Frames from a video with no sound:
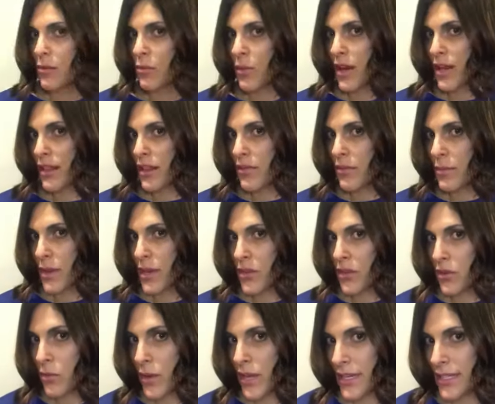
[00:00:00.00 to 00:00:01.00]
What I love about
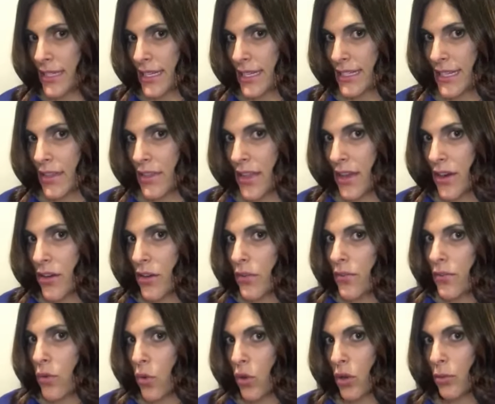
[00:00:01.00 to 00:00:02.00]
Uniwigs is that they're
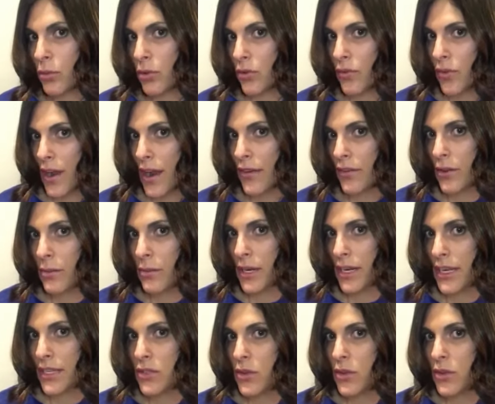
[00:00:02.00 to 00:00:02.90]
affordable for everybody.